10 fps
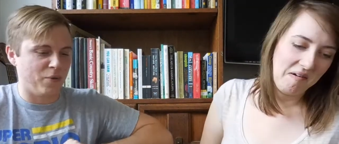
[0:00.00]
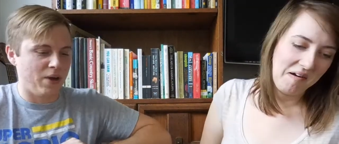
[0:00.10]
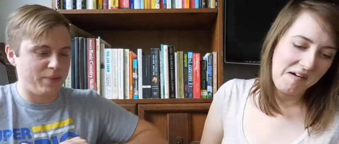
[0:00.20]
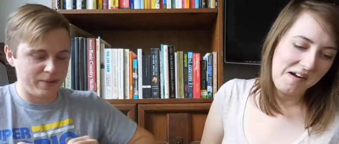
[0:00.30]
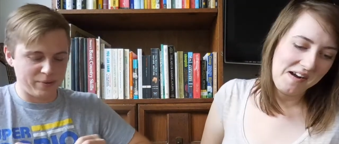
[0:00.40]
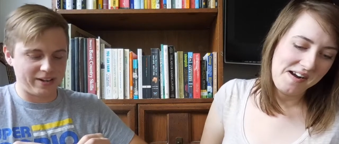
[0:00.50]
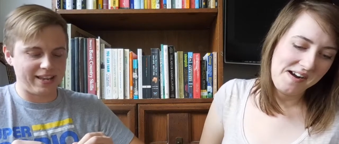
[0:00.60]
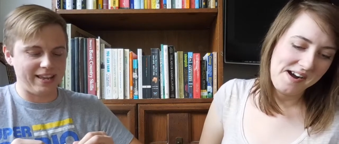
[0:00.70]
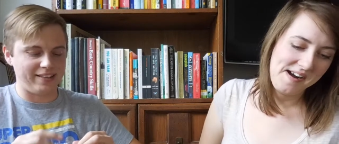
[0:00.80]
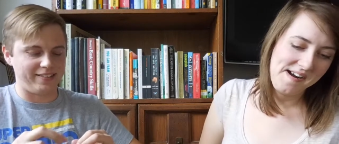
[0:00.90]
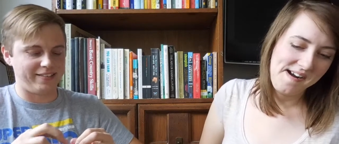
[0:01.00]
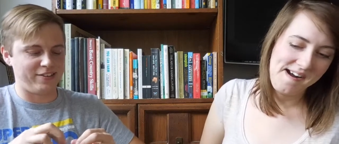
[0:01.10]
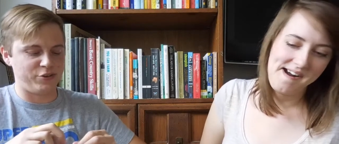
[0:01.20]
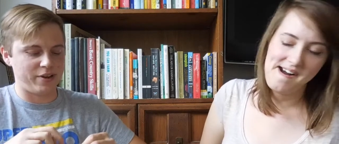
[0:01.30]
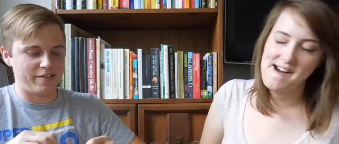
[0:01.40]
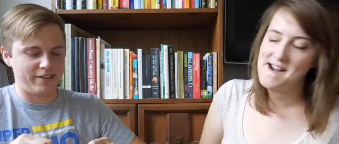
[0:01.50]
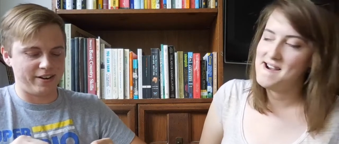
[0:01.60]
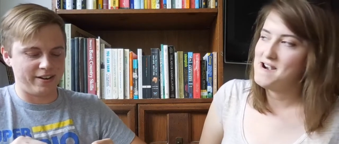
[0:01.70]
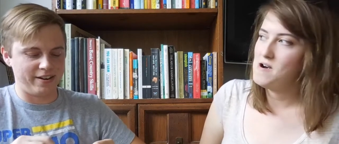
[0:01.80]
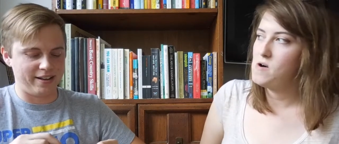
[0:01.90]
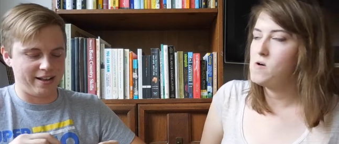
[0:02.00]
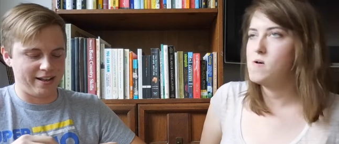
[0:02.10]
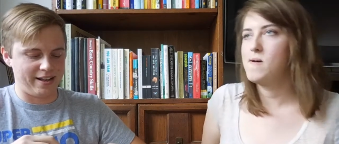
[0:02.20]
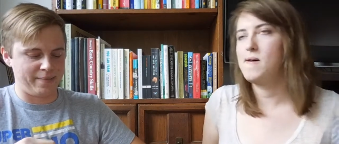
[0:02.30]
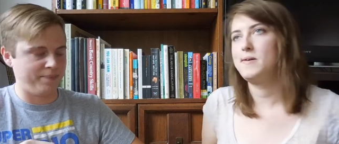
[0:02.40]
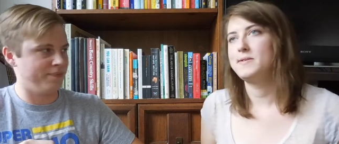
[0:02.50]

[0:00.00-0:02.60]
Speaker 1: When we were kids, did you ever um,